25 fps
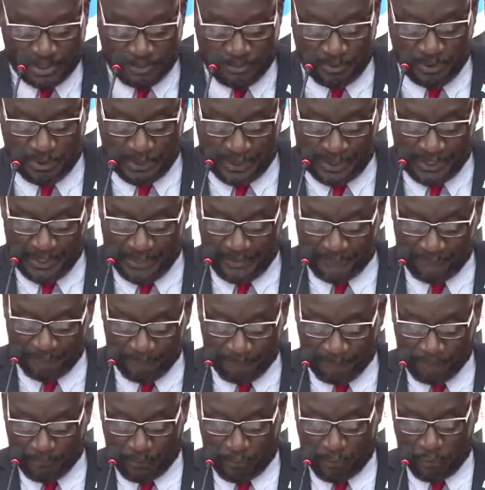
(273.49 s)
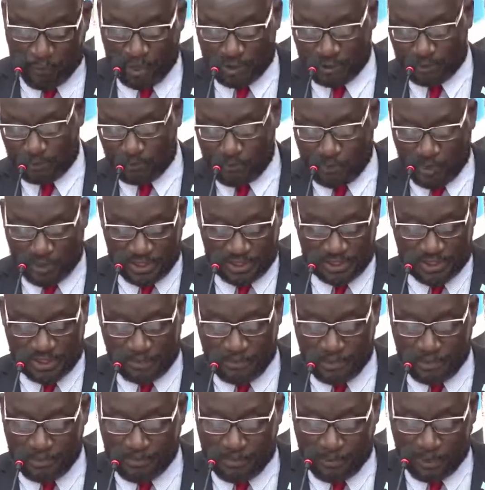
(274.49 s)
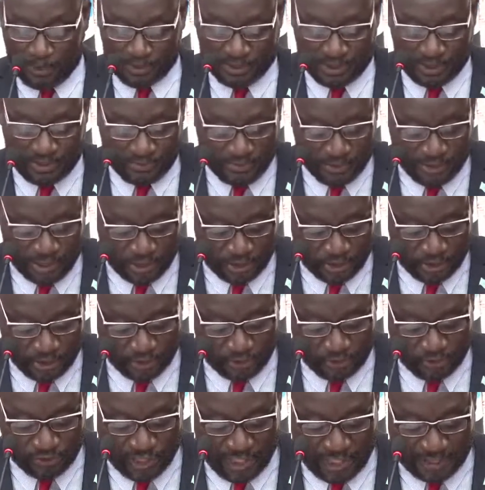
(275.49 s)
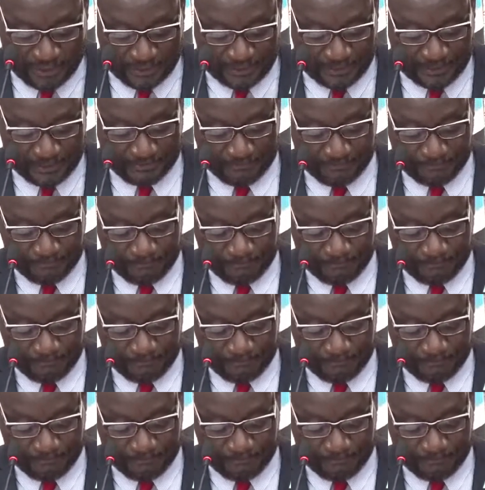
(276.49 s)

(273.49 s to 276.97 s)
Speaker, and what, what is the report in relation to that?